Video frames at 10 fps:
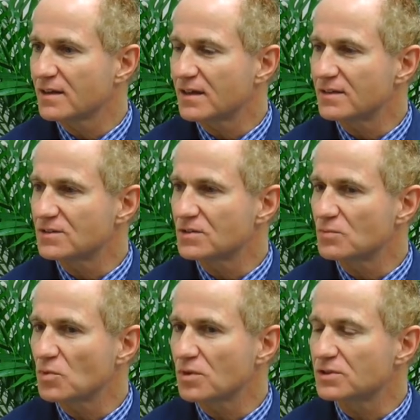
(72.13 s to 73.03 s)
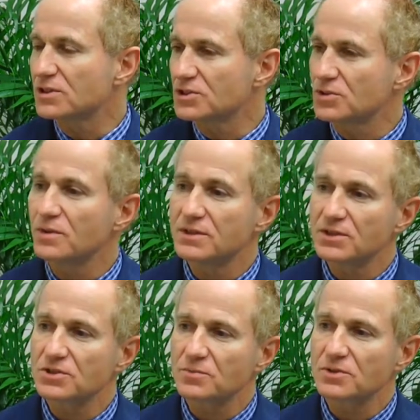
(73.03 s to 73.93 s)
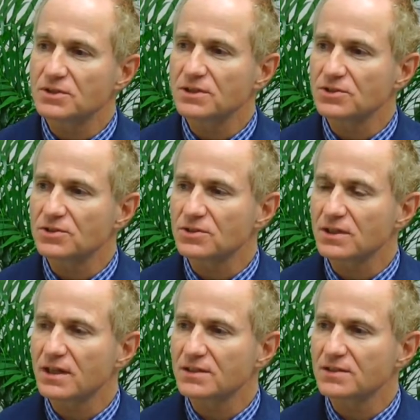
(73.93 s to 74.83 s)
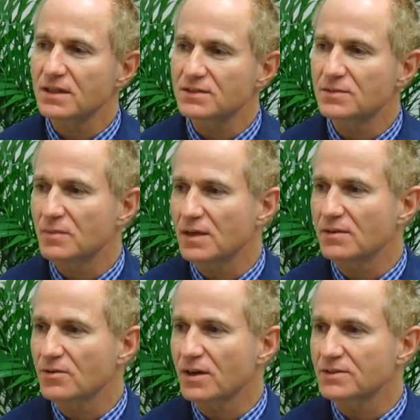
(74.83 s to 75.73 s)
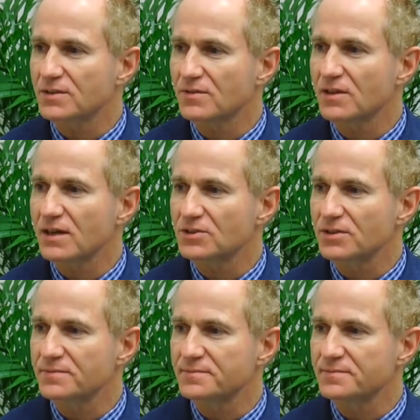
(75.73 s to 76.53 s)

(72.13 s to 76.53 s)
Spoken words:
into more tissue addition procedures, and that's the main crux of the lecture.